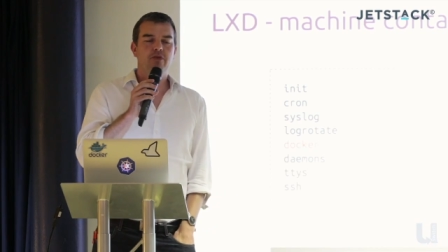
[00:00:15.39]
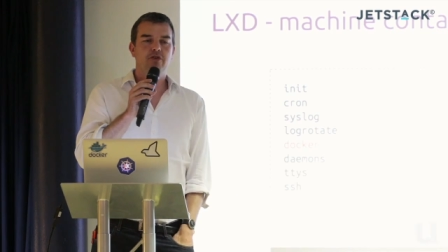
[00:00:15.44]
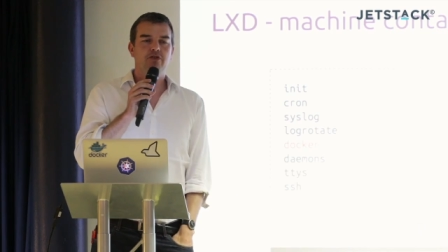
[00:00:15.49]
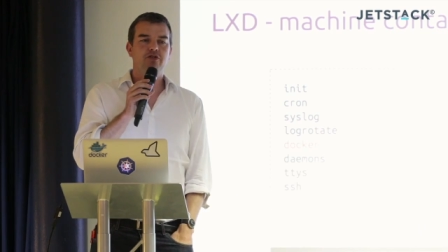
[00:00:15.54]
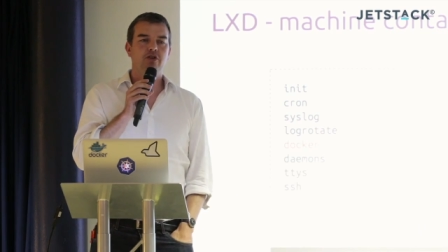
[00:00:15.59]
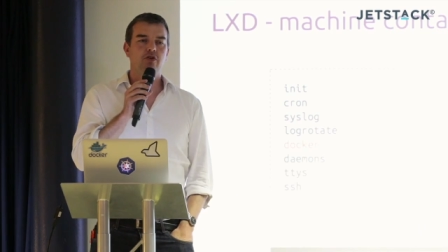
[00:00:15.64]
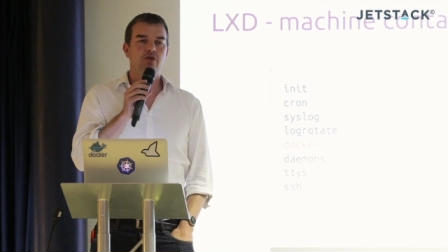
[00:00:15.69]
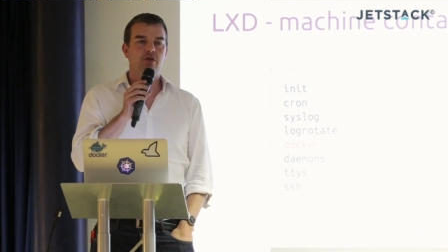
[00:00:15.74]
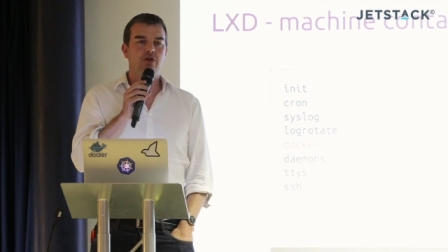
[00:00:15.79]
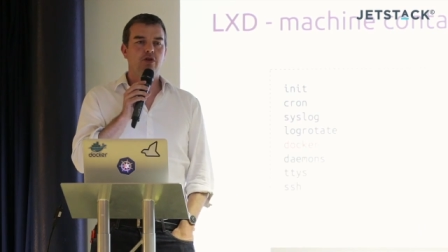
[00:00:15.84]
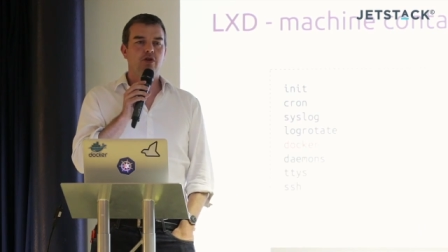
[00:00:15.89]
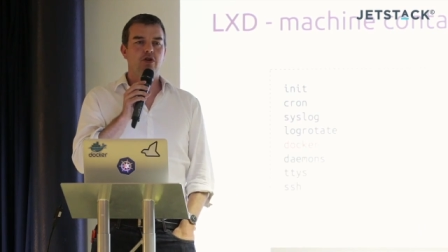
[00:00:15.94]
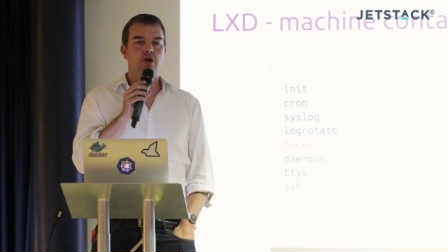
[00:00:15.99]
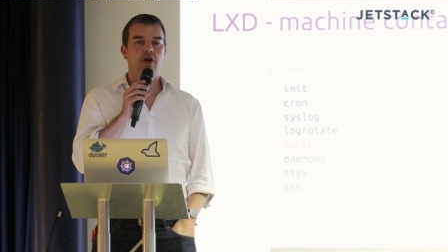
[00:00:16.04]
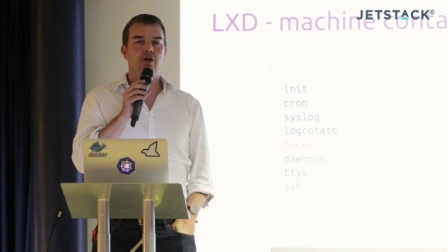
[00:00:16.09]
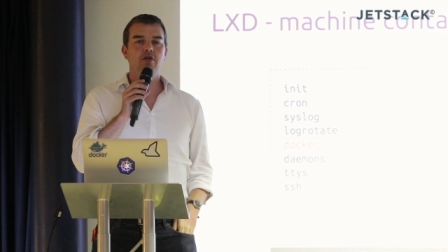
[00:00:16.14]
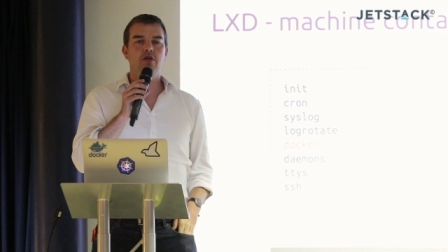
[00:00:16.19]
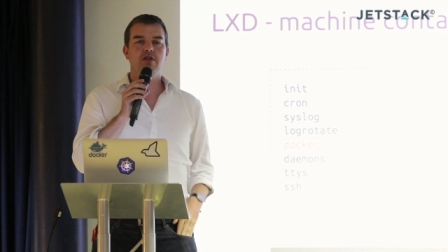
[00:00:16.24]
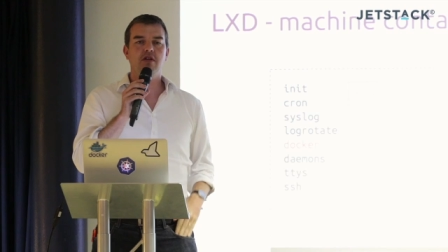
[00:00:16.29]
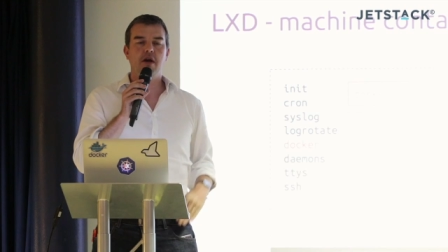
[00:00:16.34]
So
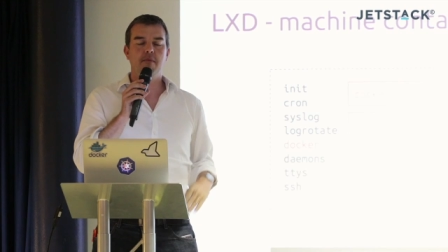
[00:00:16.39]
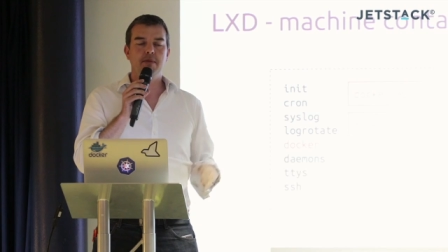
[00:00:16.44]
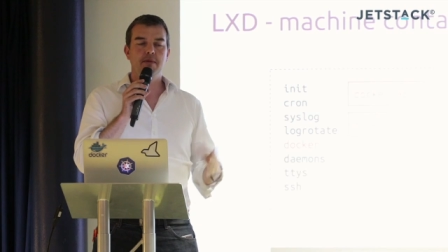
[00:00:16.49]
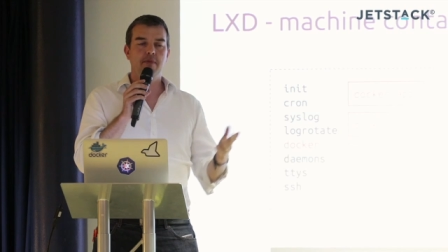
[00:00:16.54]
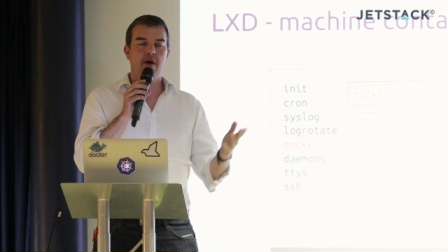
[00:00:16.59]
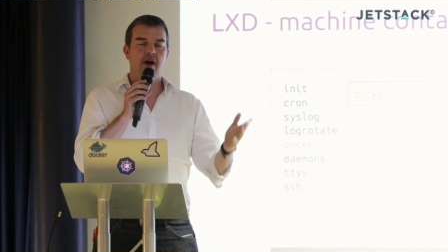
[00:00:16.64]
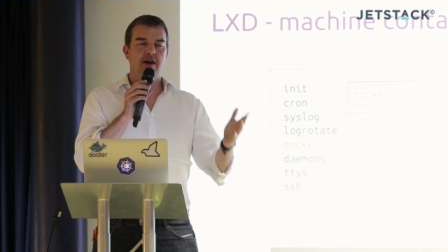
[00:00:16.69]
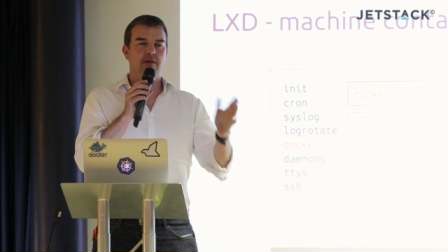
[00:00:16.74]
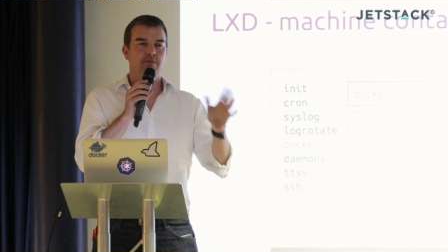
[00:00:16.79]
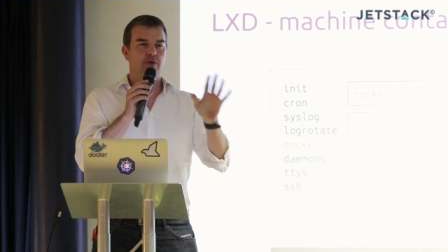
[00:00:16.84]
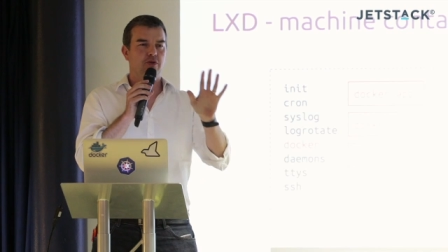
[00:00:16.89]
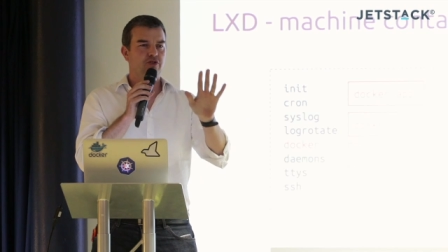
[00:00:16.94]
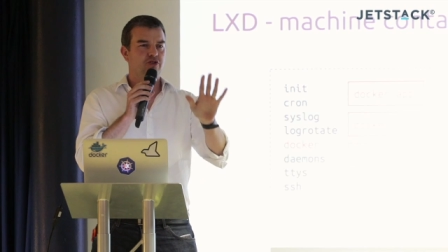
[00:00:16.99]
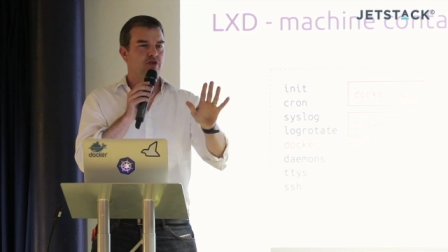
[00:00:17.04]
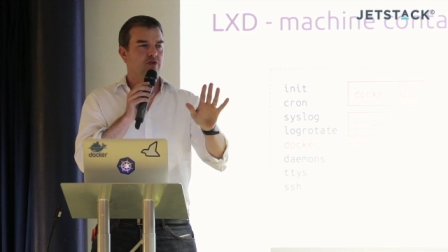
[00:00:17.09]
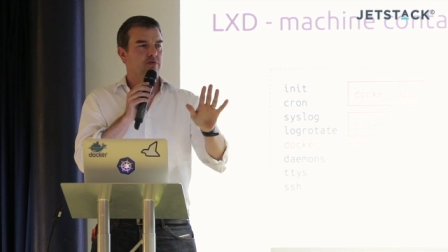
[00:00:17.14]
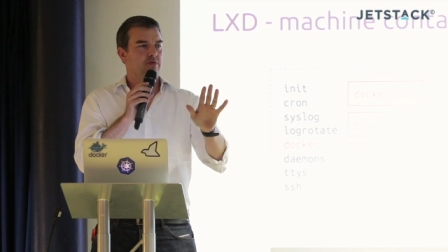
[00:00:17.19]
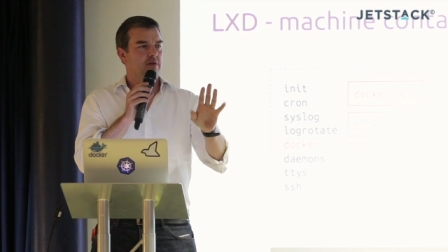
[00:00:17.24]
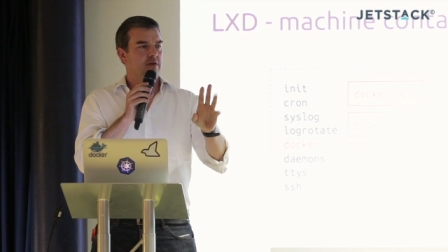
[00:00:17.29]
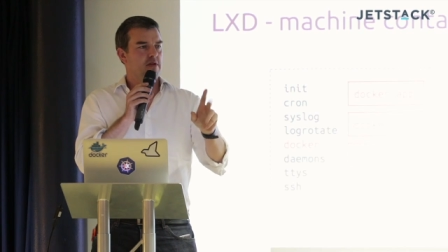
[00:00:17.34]
Canonical's the company behind Ubuntu.